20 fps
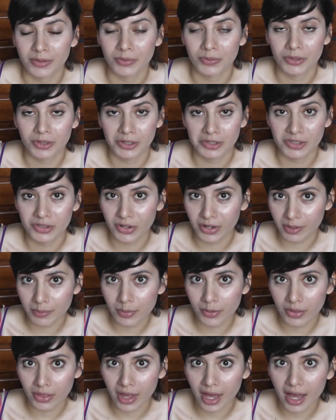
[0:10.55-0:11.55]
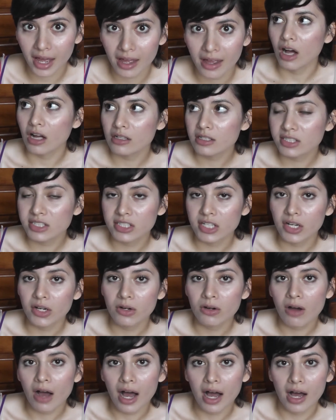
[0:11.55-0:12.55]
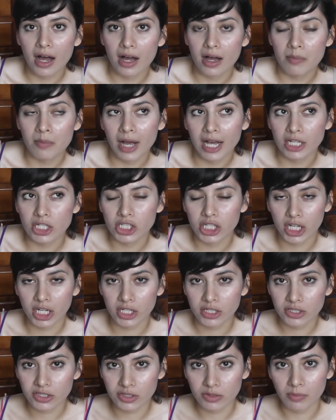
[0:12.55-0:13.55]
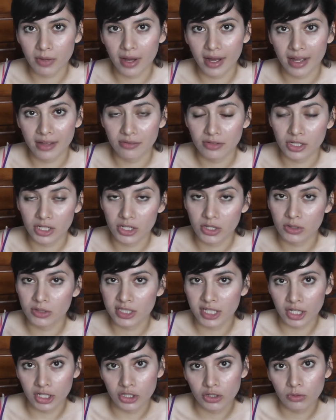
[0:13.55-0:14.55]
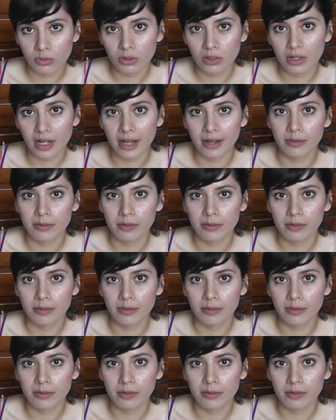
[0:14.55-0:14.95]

I'm really sorry about that. Also, I changed my video schedule.